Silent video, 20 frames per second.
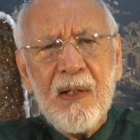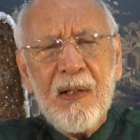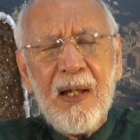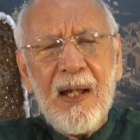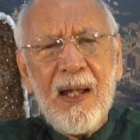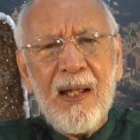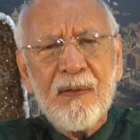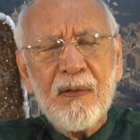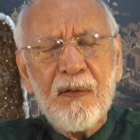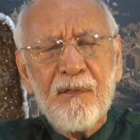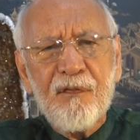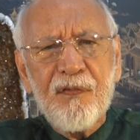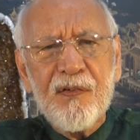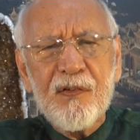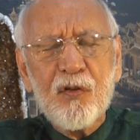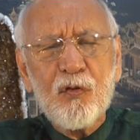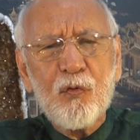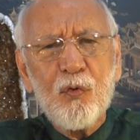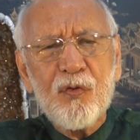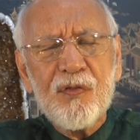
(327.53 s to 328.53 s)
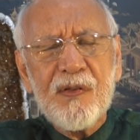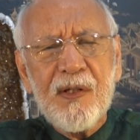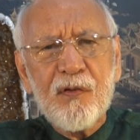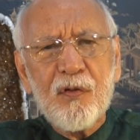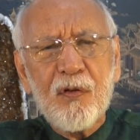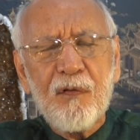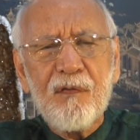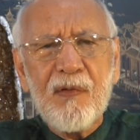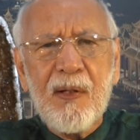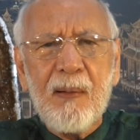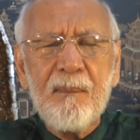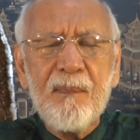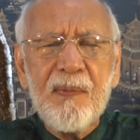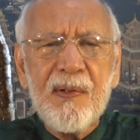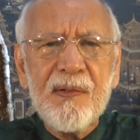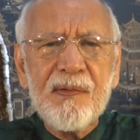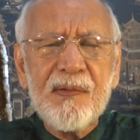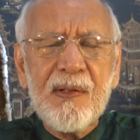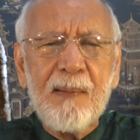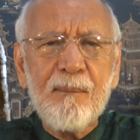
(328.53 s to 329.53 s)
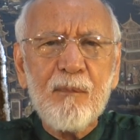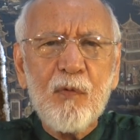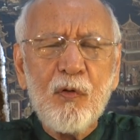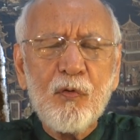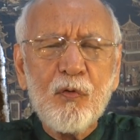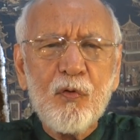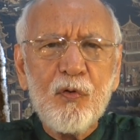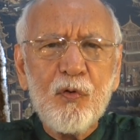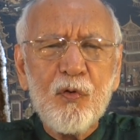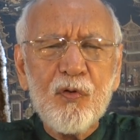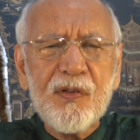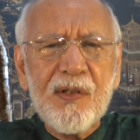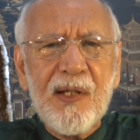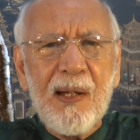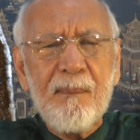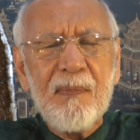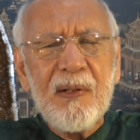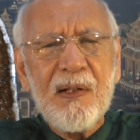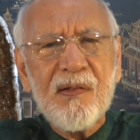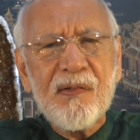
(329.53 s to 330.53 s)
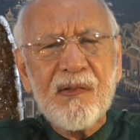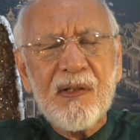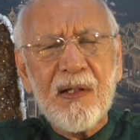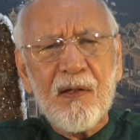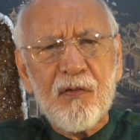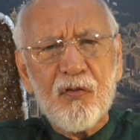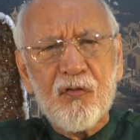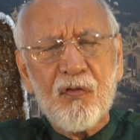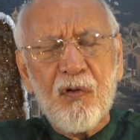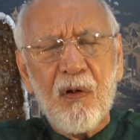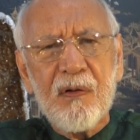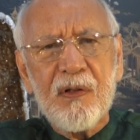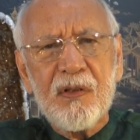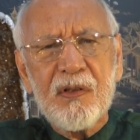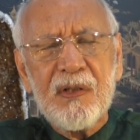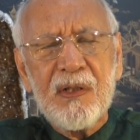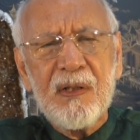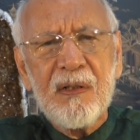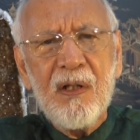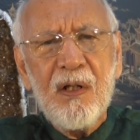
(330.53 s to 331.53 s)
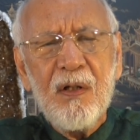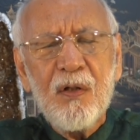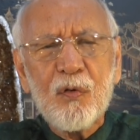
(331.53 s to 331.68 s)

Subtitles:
and the first two sets of numbers I'm going to use Kabbalistic astrology.